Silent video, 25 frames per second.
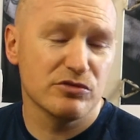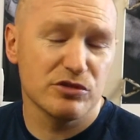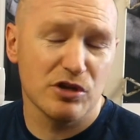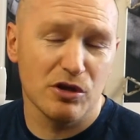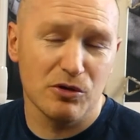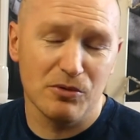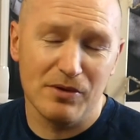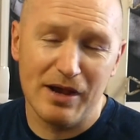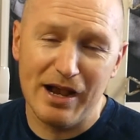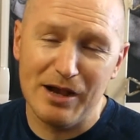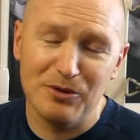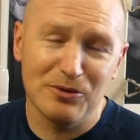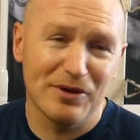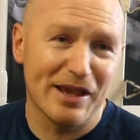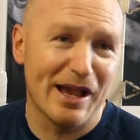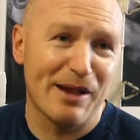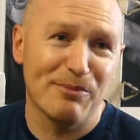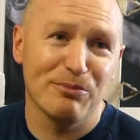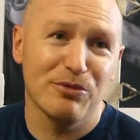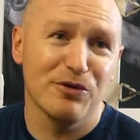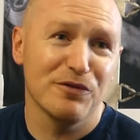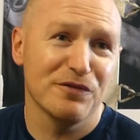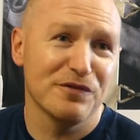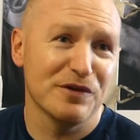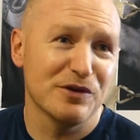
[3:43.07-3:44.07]
So, how
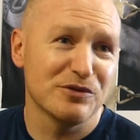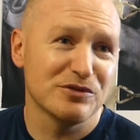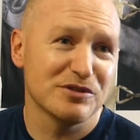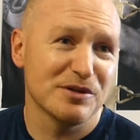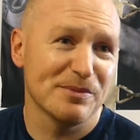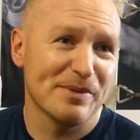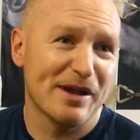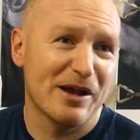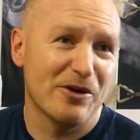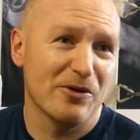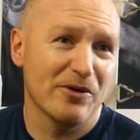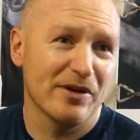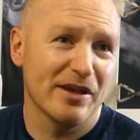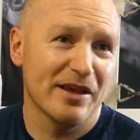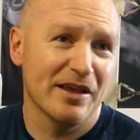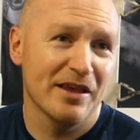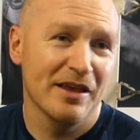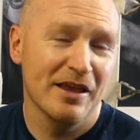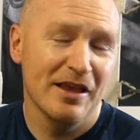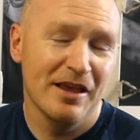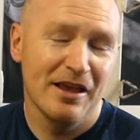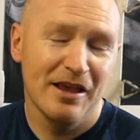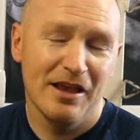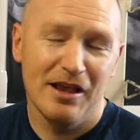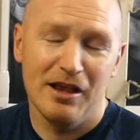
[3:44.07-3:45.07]
Campbell feels about it,
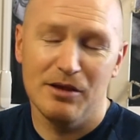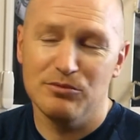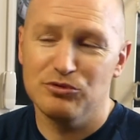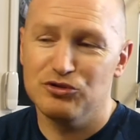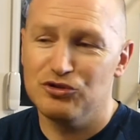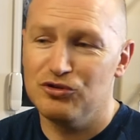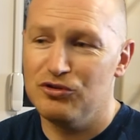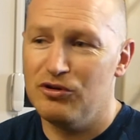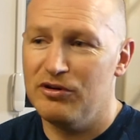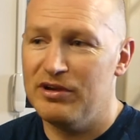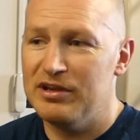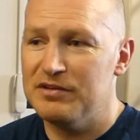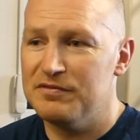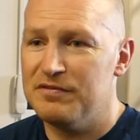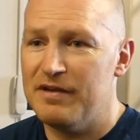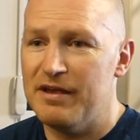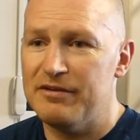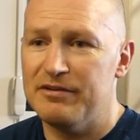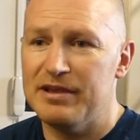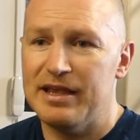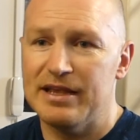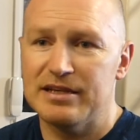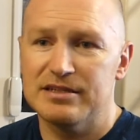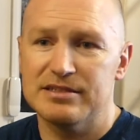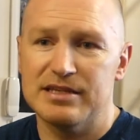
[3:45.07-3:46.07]
I'm sure he's
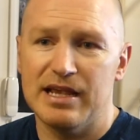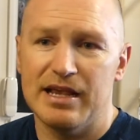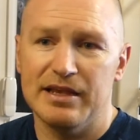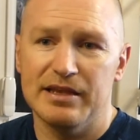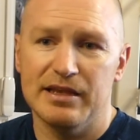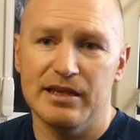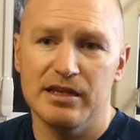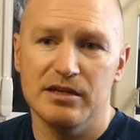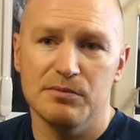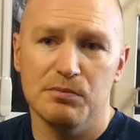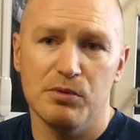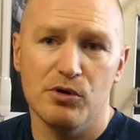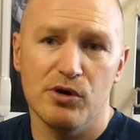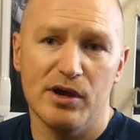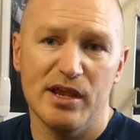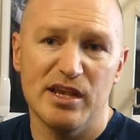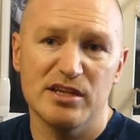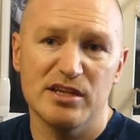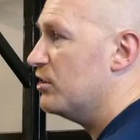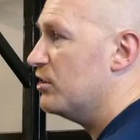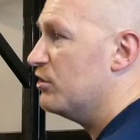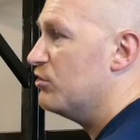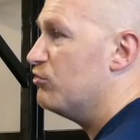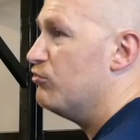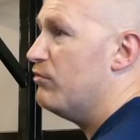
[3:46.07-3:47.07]
very excited, but
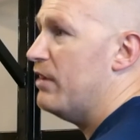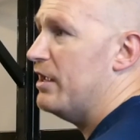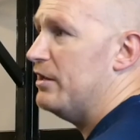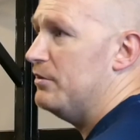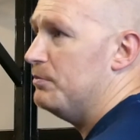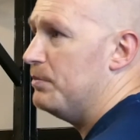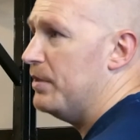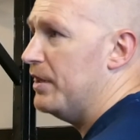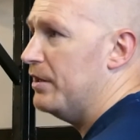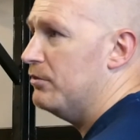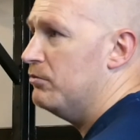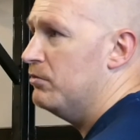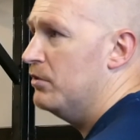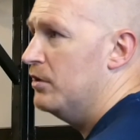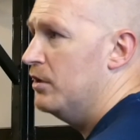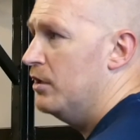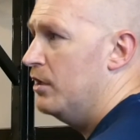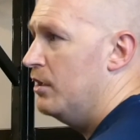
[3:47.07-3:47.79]
a great bill.